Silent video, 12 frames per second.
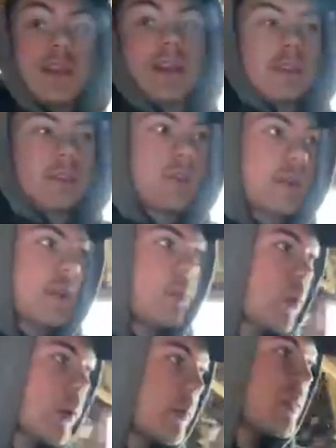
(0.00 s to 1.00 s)
it can warm
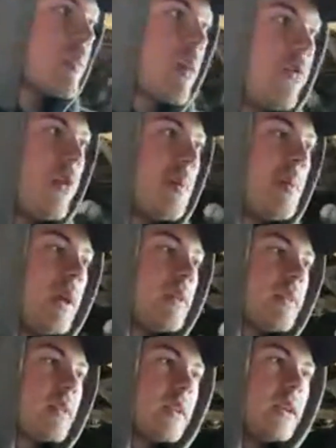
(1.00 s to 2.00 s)
itself up, basically. It
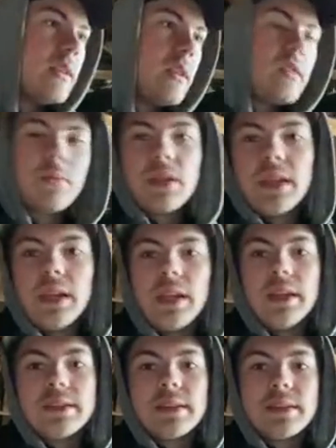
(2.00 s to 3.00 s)
doesn't really
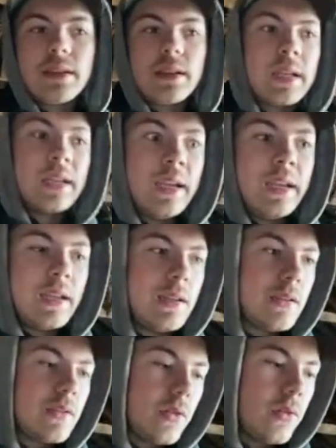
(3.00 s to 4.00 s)
necessarily need it, so,
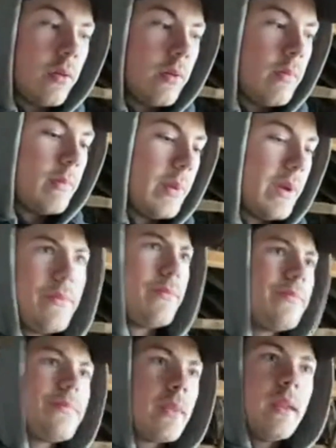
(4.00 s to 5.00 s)
but
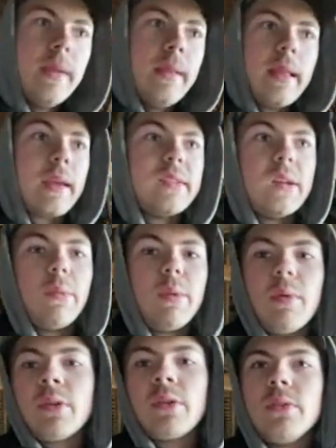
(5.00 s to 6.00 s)
like I say, we won't use
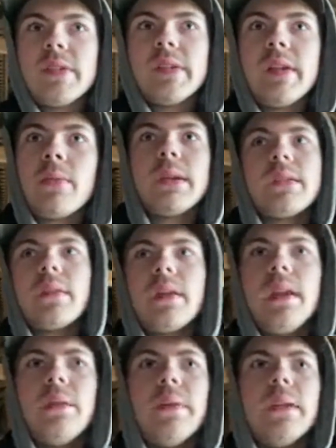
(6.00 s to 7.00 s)
it in the winter anyways.
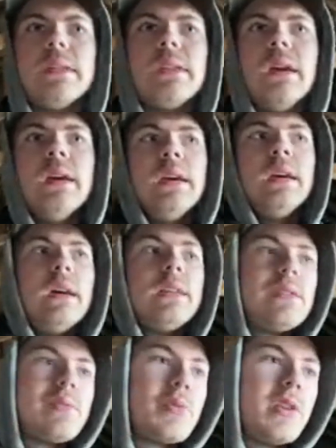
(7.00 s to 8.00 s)
It just
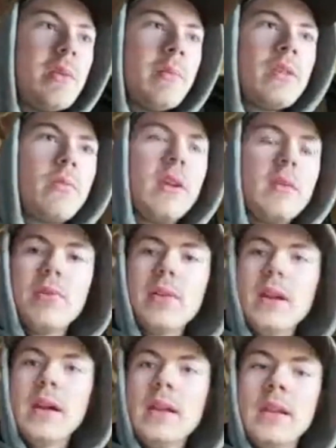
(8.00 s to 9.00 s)
pretty much
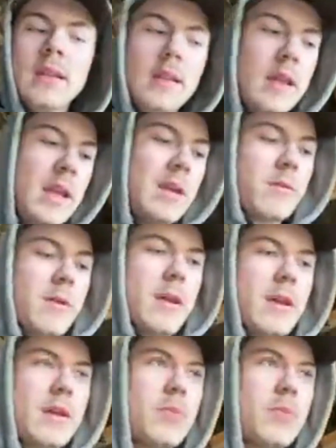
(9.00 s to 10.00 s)
will
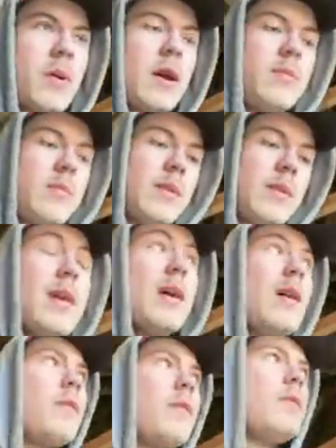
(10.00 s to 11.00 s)
get
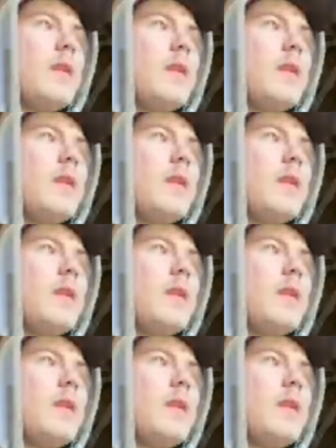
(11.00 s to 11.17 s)
put